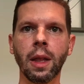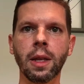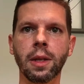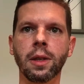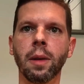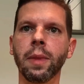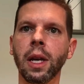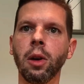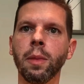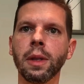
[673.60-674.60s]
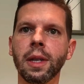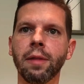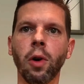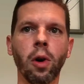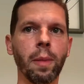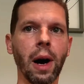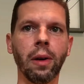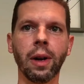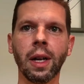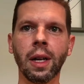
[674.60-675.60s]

This is something humans have known about